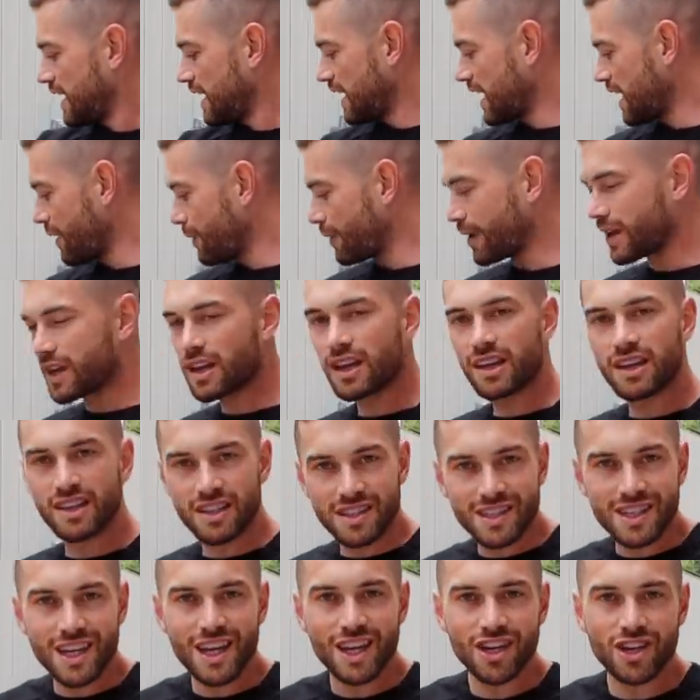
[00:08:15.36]
And then we can
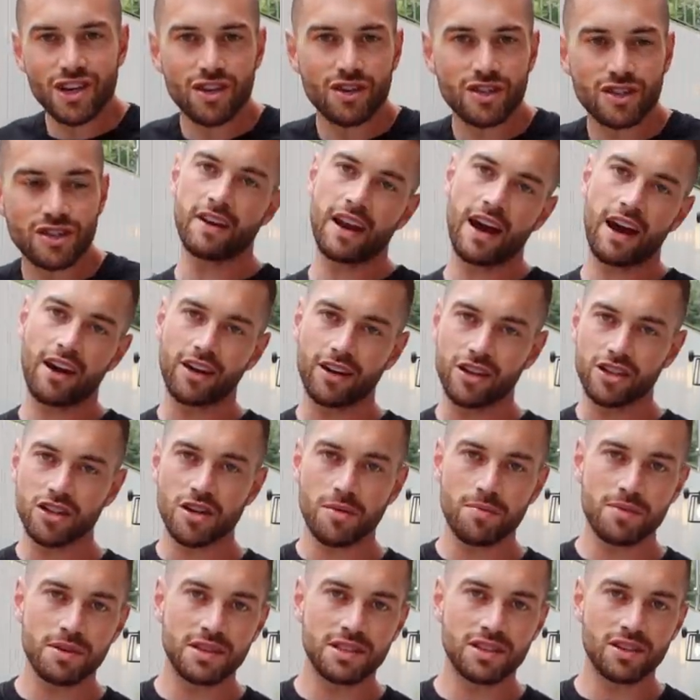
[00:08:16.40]
continue. So now I'm going to
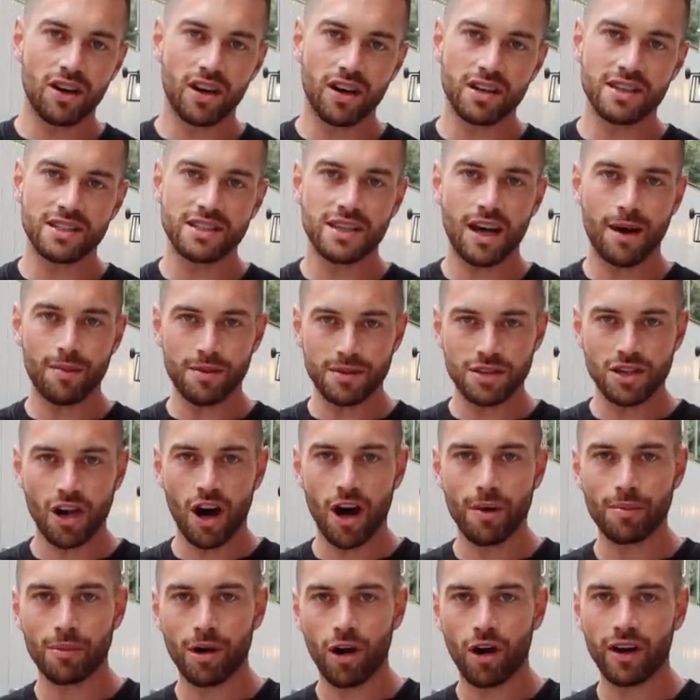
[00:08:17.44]
jump inside, set up the
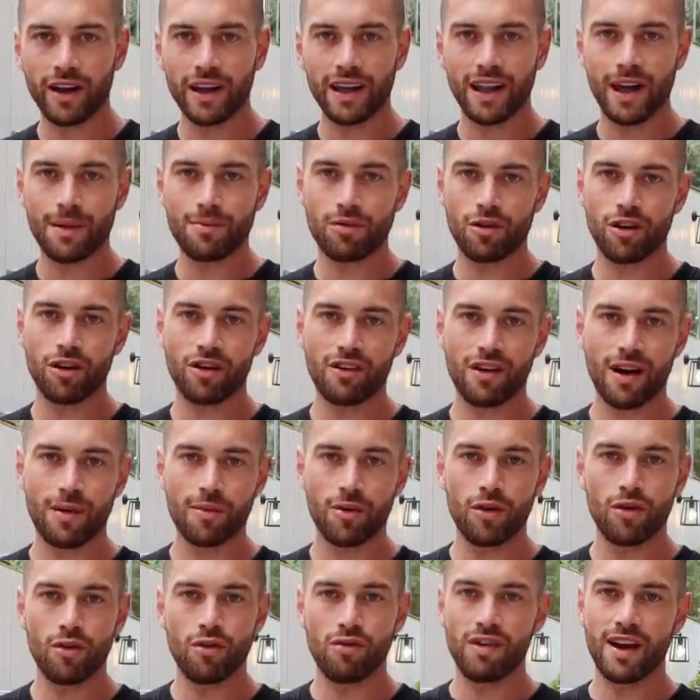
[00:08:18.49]
time clock and get that
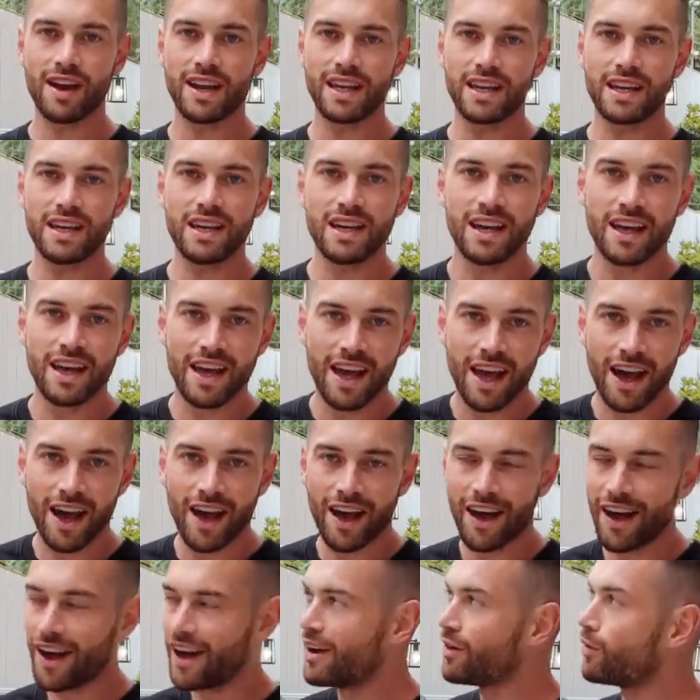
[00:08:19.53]
programmer all ready
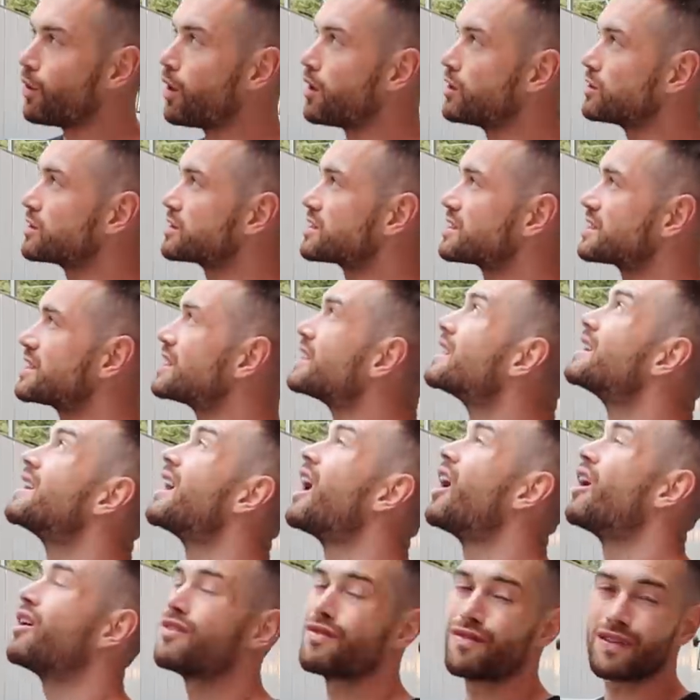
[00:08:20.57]
whilst
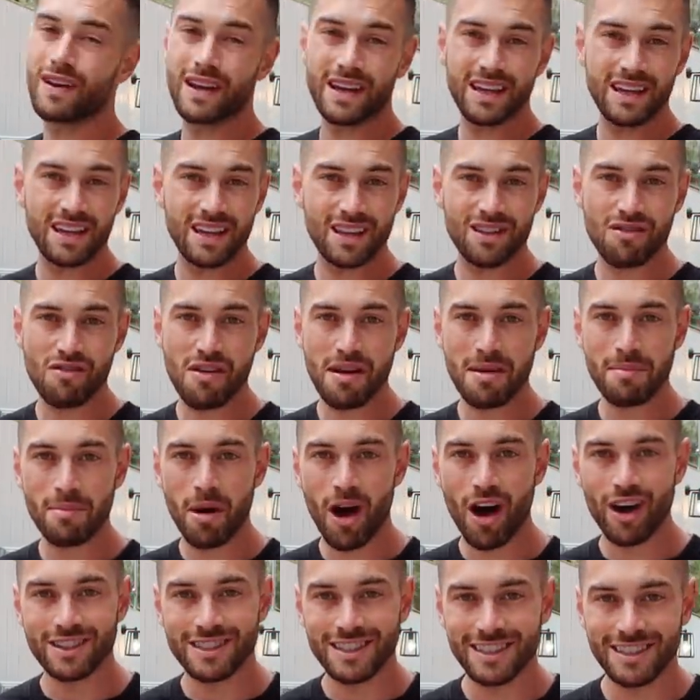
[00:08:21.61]
hopefully the rain
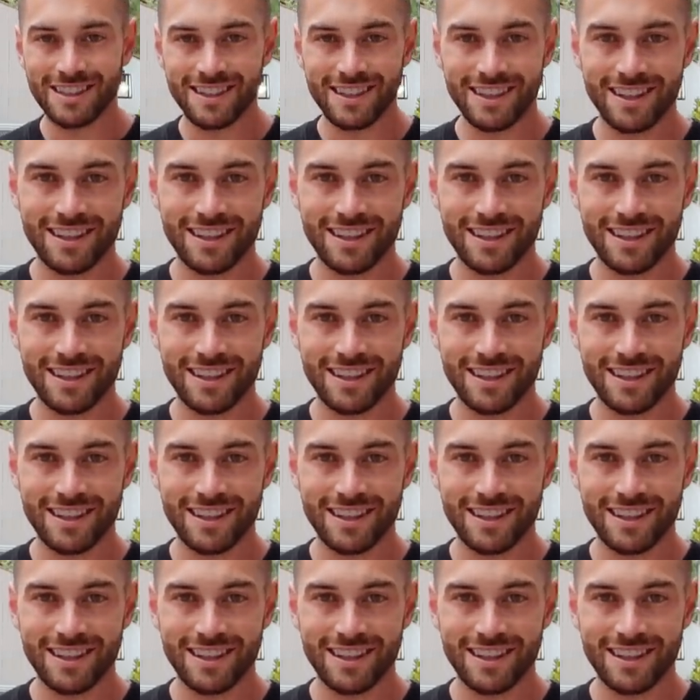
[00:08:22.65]
passes.